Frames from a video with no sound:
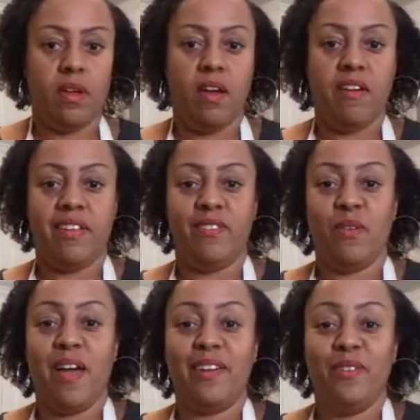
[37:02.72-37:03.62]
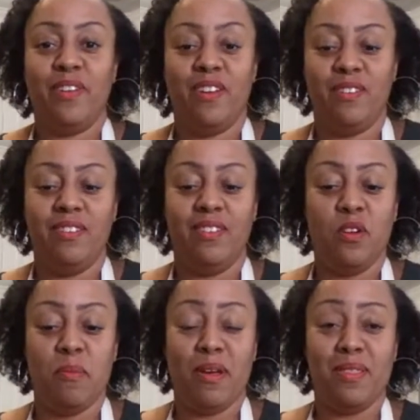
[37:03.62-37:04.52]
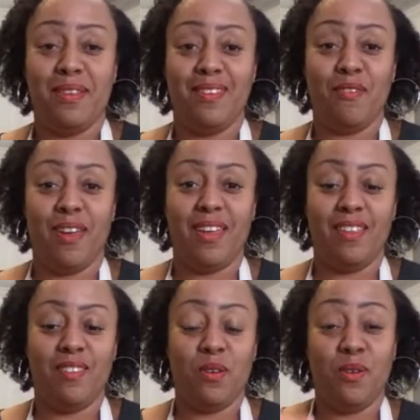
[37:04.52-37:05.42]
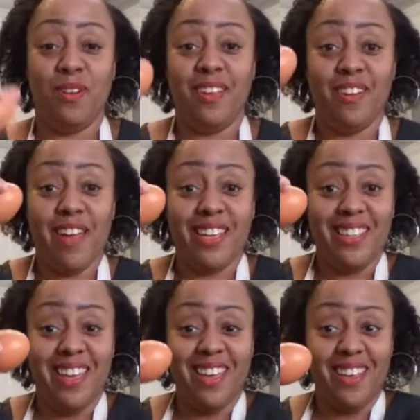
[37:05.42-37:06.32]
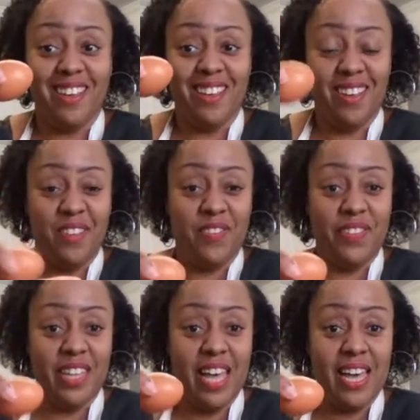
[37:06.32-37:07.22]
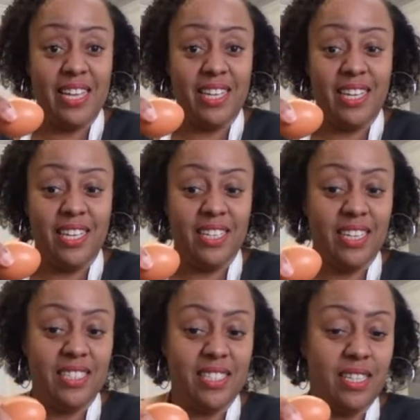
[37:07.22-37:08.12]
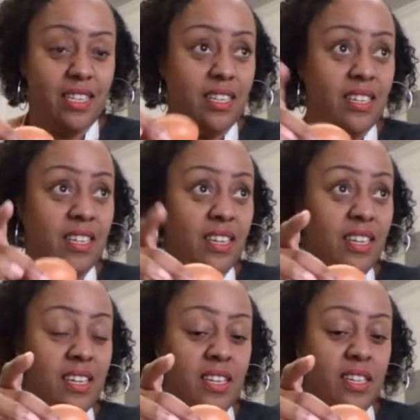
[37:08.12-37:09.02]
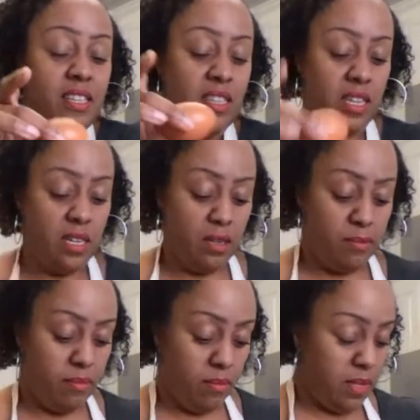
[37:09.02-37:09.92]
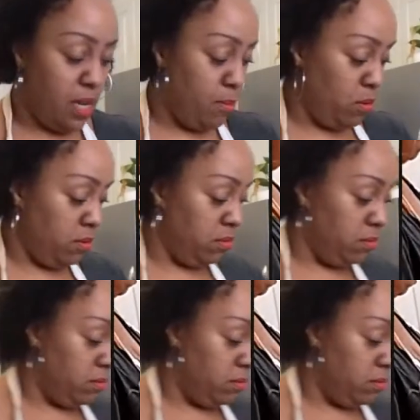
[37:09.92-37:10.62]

All right, so I know y'all know about this, right? So cracking the egg flat against the table